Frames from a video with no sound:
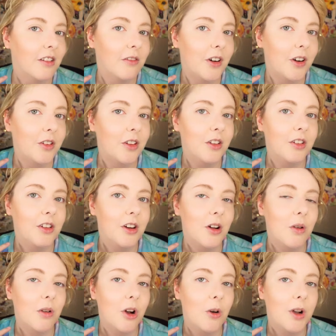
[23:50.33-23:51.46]
versus, you
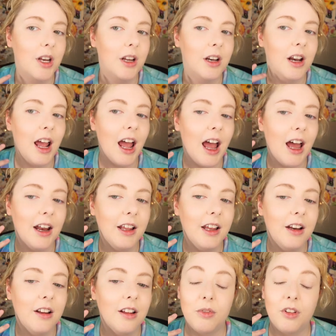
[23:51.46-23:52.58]
know, going in and
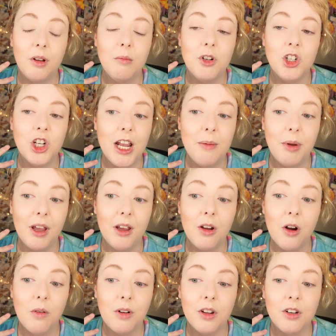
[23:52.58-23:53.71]
adding some JPEG
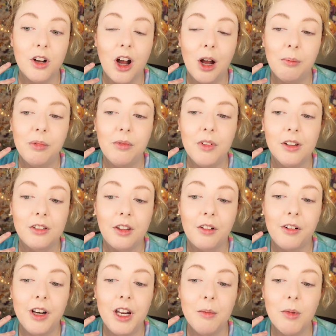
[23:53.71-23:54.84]
over the top of this
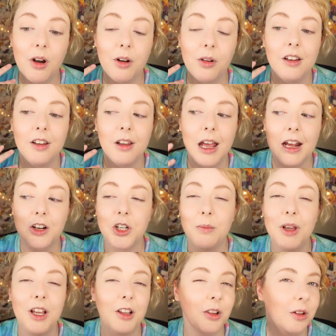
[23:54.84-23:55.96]
3D model to actually
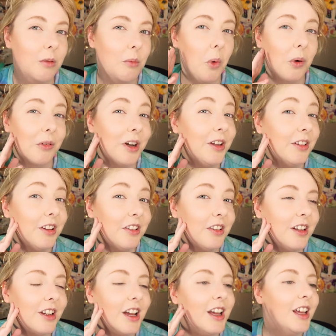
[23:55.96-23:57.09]
make it look more
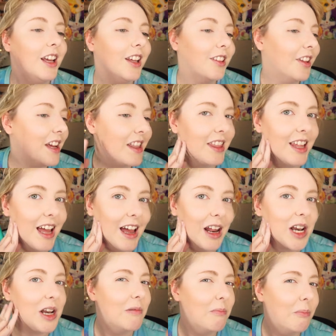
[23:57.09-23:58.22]
realistic. It's like that,
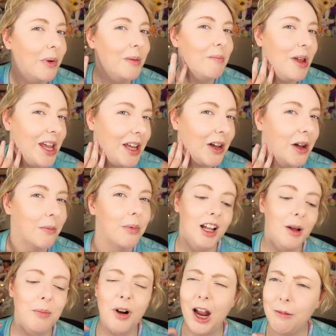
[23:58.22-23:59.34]
but makeup.
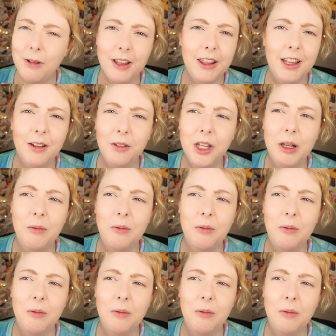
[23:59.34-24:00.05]
I'm probably the only